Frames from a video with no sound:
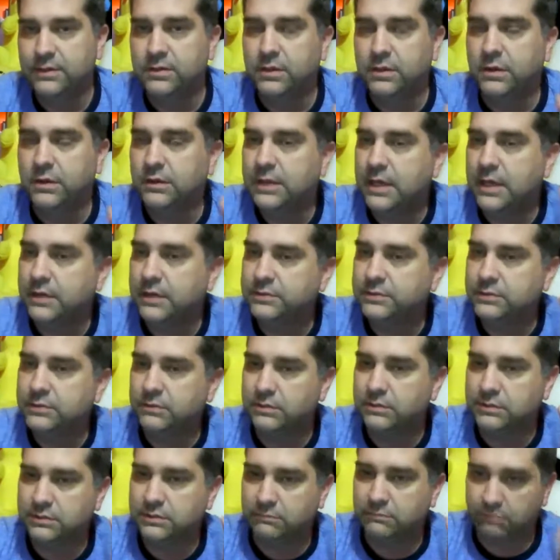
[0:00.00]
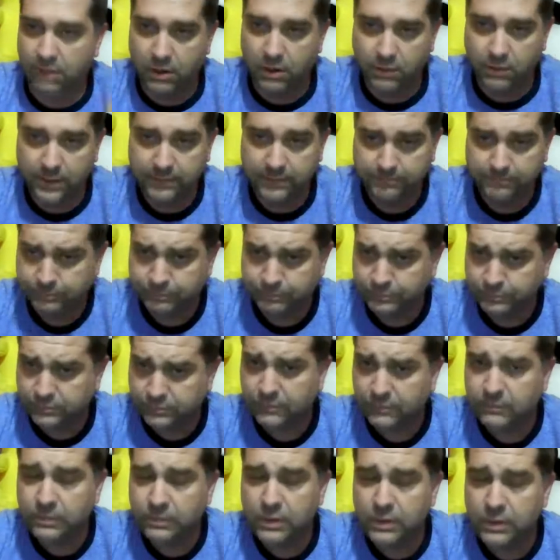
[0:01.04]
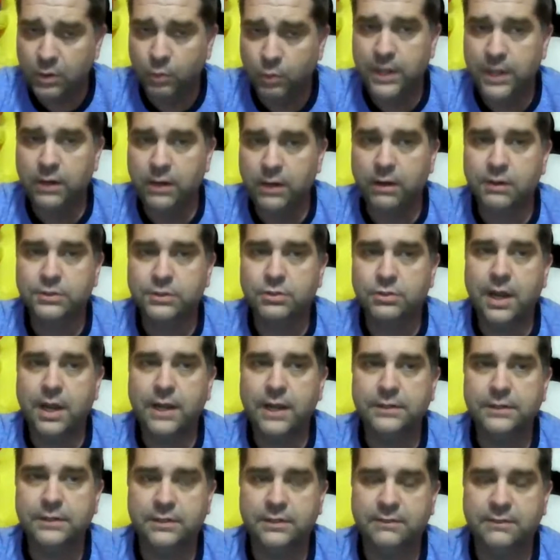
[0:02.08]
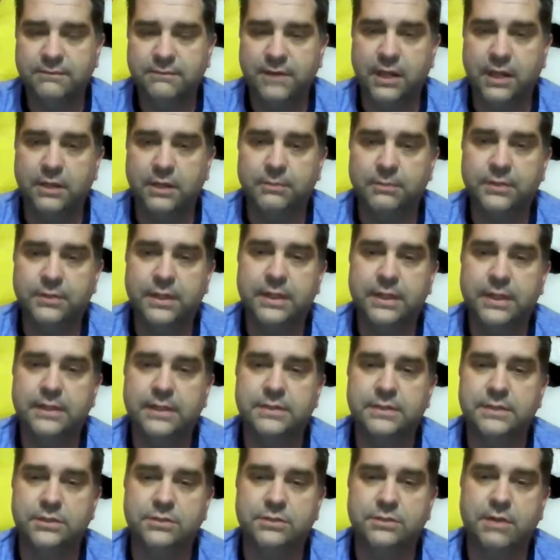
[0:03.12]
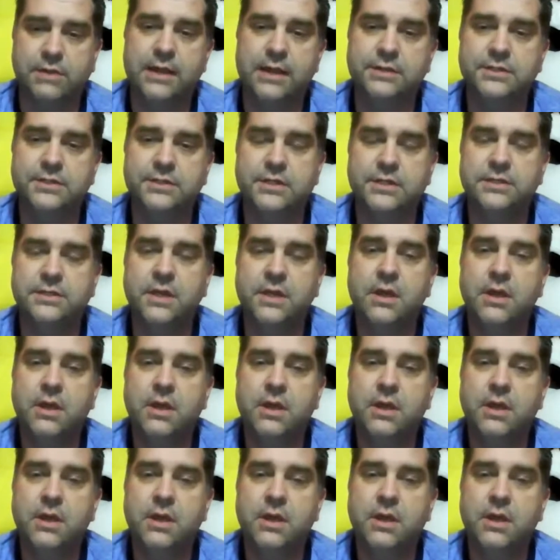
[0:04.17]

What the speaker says: The Claw Council is growing. We are trying to develop things and strategies